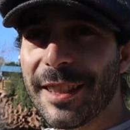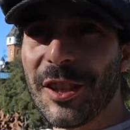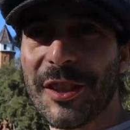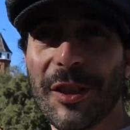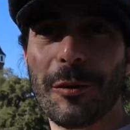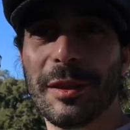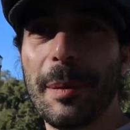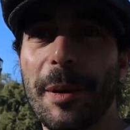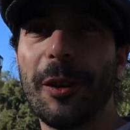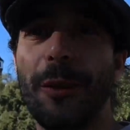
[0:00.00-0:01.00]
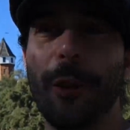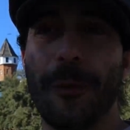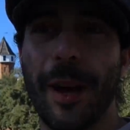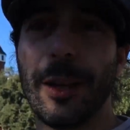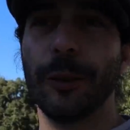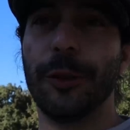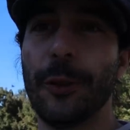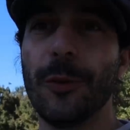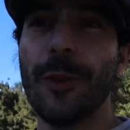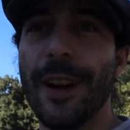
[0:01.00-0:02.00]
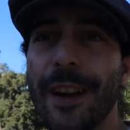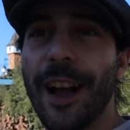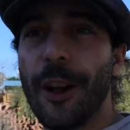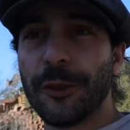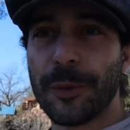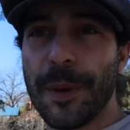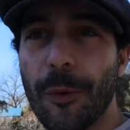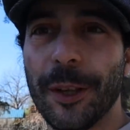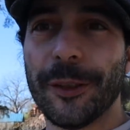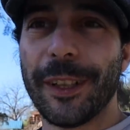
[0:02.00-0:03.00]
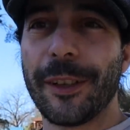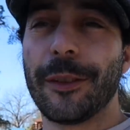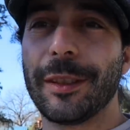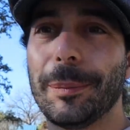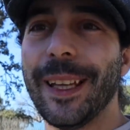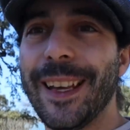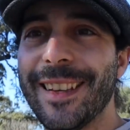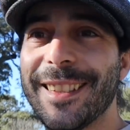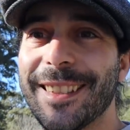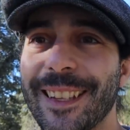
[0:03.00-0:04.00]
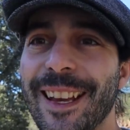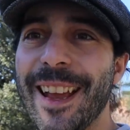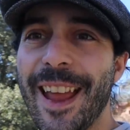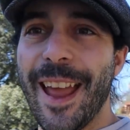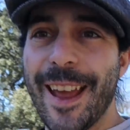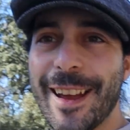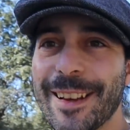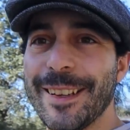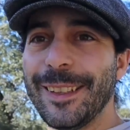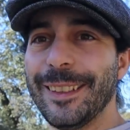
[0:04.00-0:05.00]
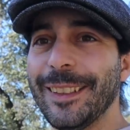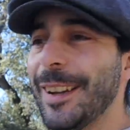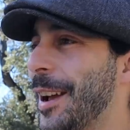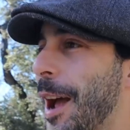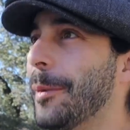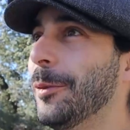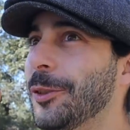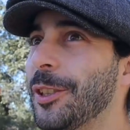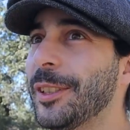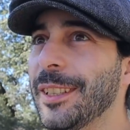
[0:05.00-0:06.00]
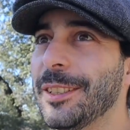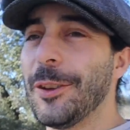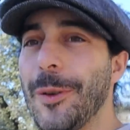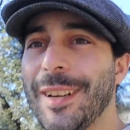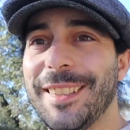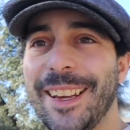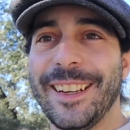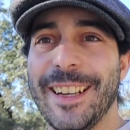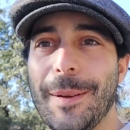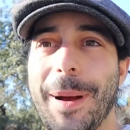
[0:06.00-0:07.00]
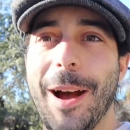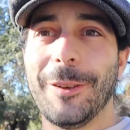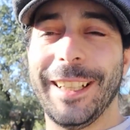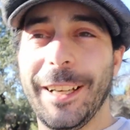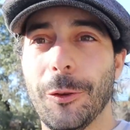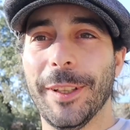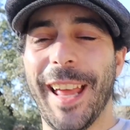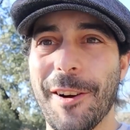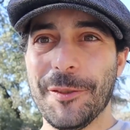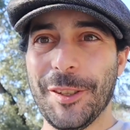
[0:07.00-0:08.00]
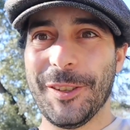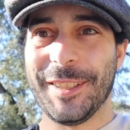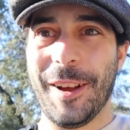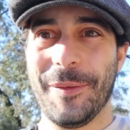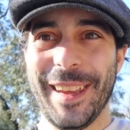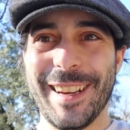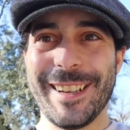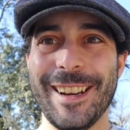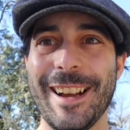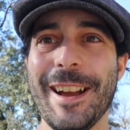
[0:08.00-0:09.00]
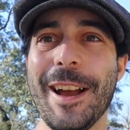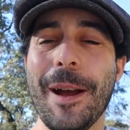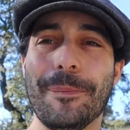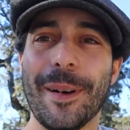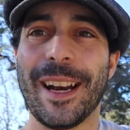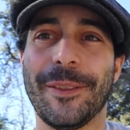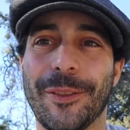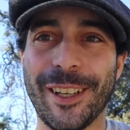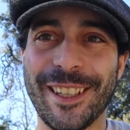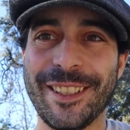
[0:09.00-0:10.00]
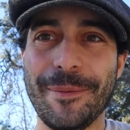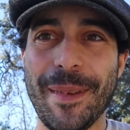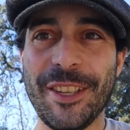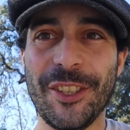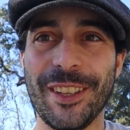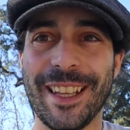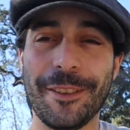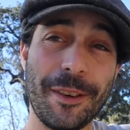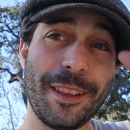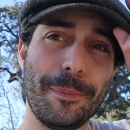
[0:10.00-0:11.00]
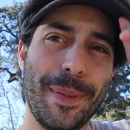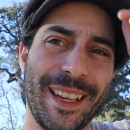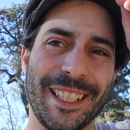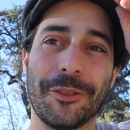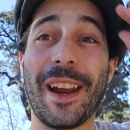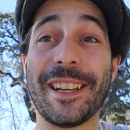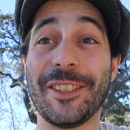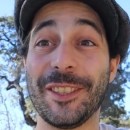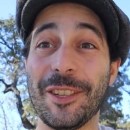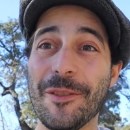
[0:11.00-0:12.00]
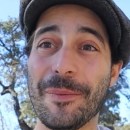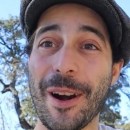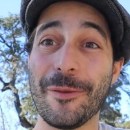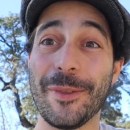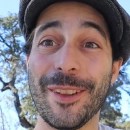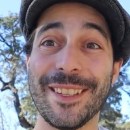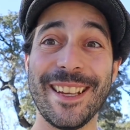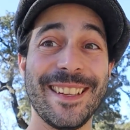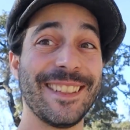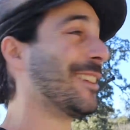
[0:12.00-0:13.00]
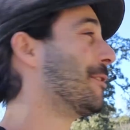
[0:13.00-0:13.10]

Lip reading: is just so typical of what I'll do. I'll just be wandering around the place and I will just get so excited about like an old house or something. But I forgot to mention that one of the biggest attractions to New Braunfels is